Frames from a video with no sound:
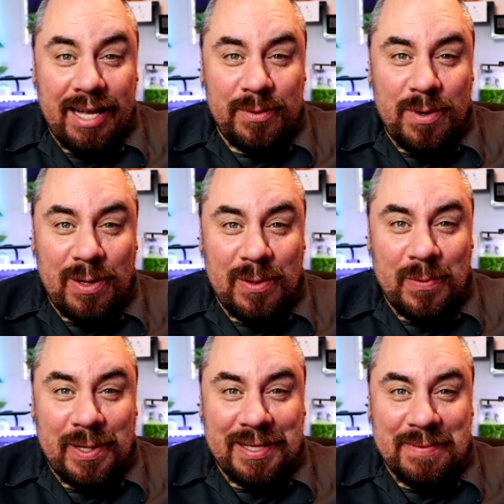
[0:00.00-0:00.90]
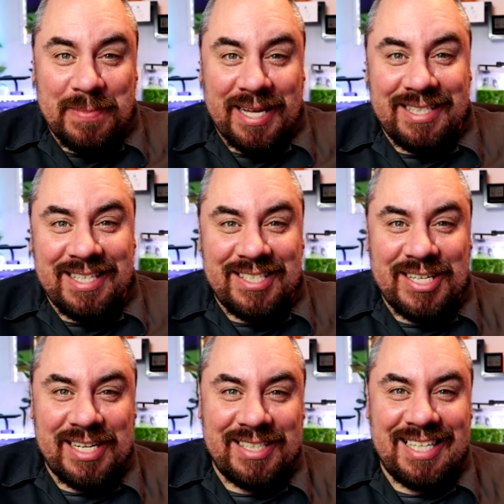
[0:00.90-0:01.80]
Hello all, welcome back to the
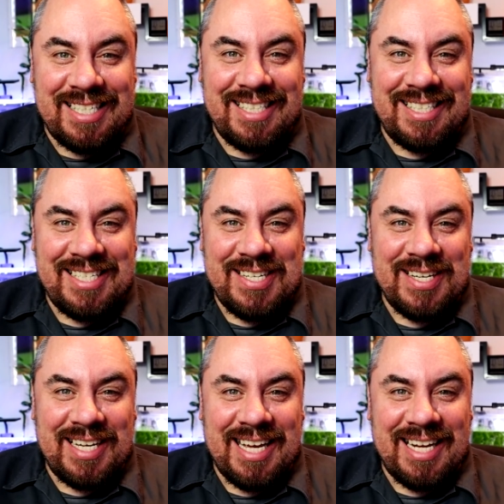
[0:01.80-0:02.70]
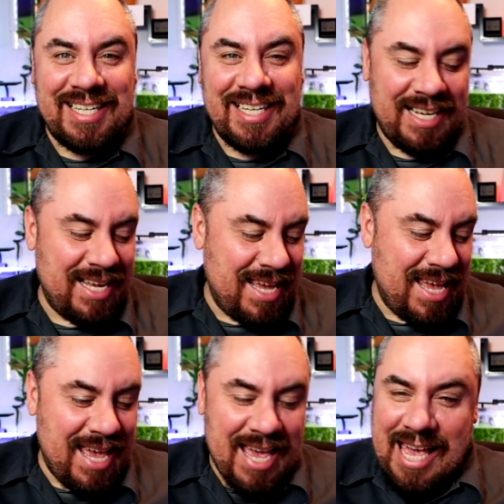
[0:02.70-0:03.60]
channel, nice to see you again.
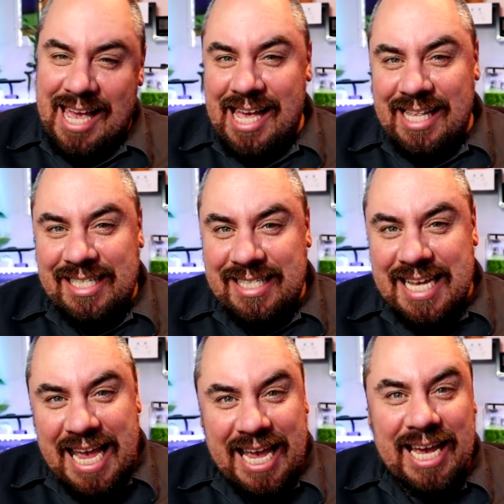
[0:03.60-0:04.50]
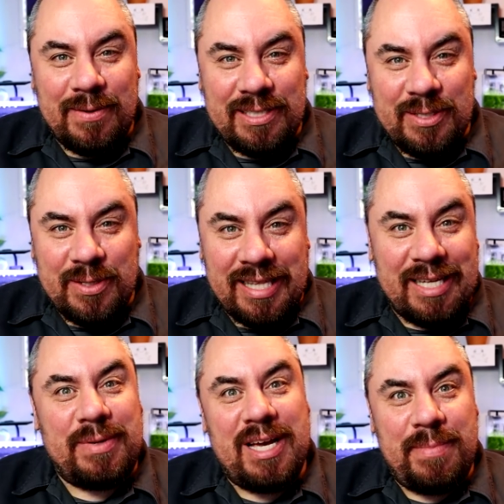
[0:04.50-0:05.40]
Today I want to talk a
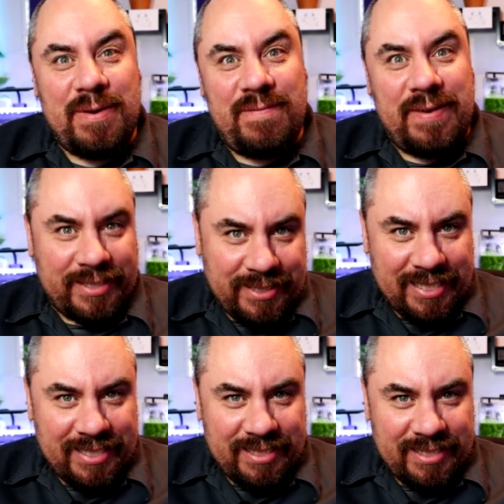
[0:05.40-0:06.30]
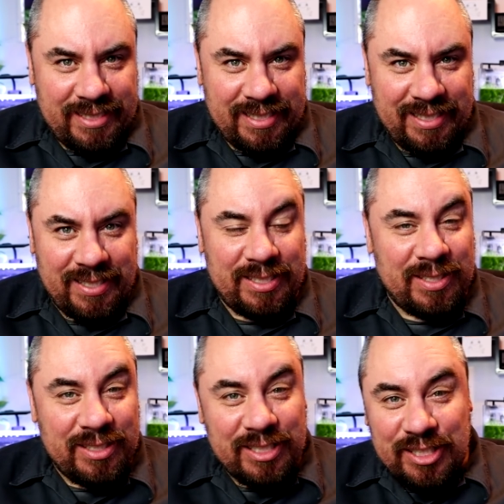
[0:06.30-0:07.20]
little bit about fertilisers. Now it's
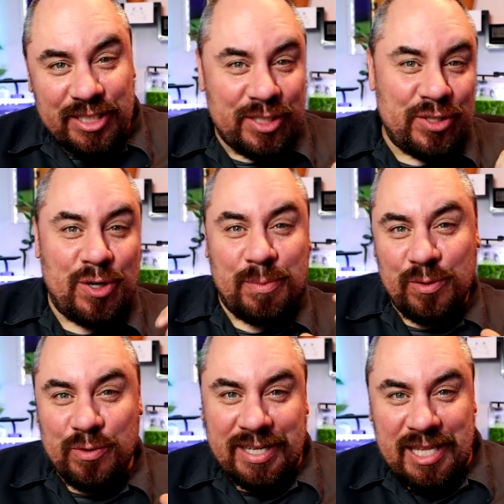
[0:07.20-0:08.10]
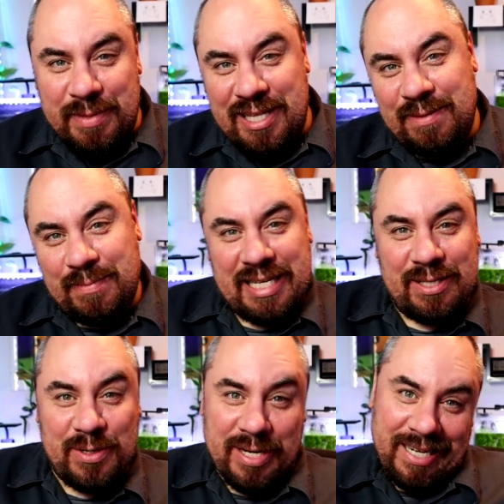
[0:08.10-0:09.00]
not just your normal run-of-the-mill me
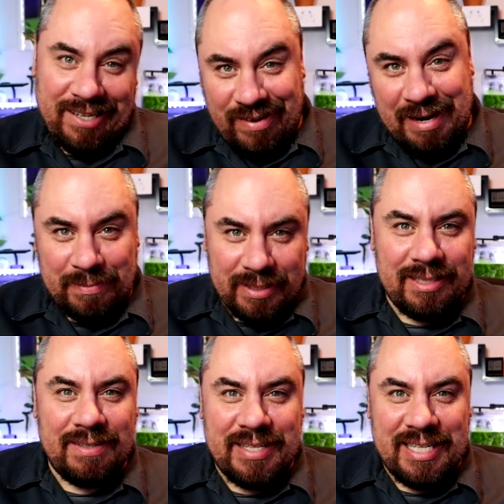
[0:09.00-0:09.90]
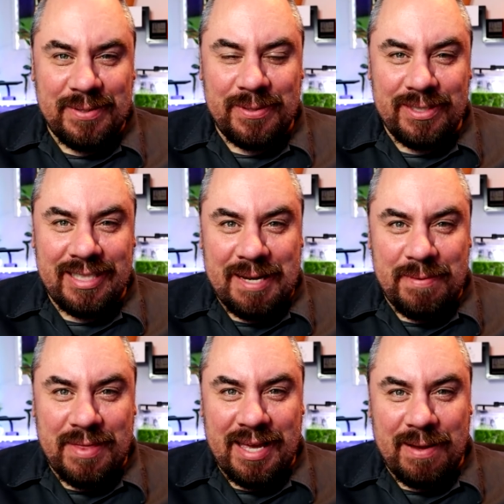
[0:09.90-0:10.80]
talking crap in a video type
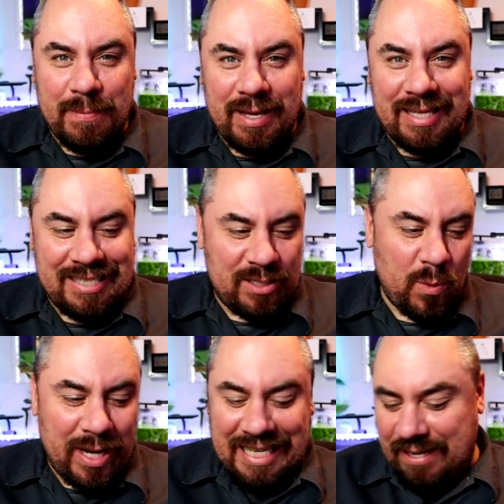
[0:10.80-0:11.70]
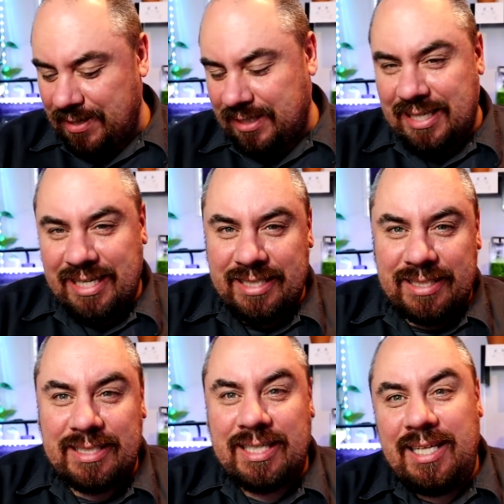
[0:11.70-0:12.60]
thing, but it's aquatic
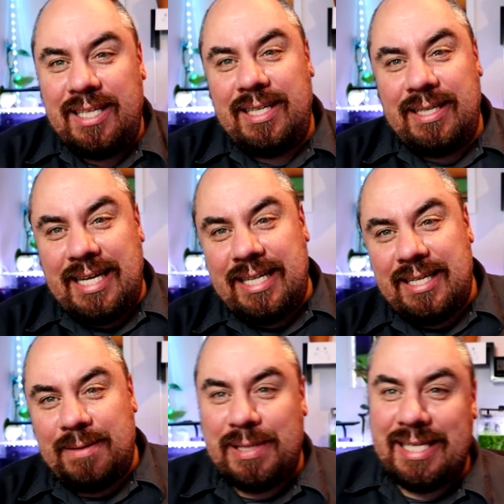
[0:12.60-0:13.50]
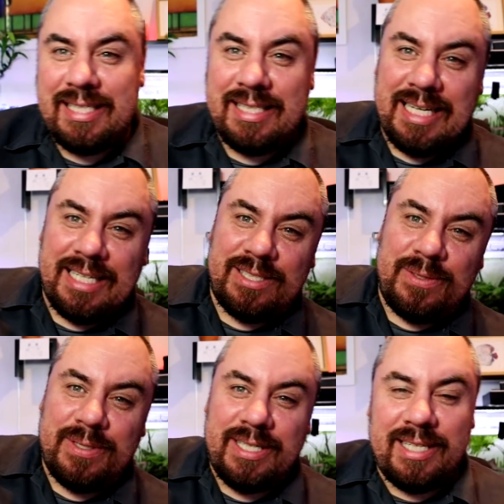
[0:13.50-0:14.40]
fertilisers, getting planted tanks
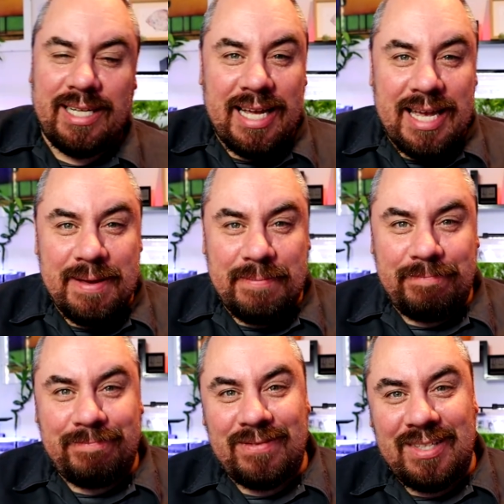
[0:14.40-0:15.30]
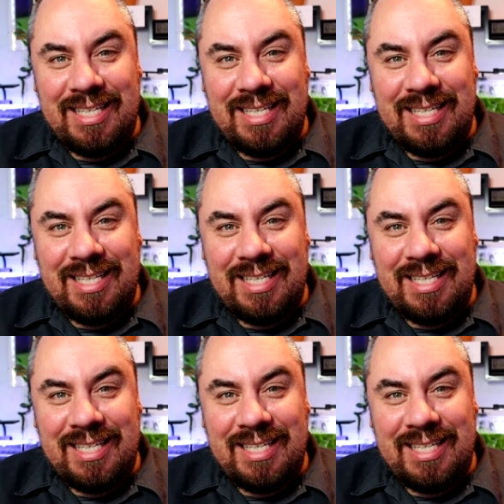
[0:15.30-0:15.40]
going. Um,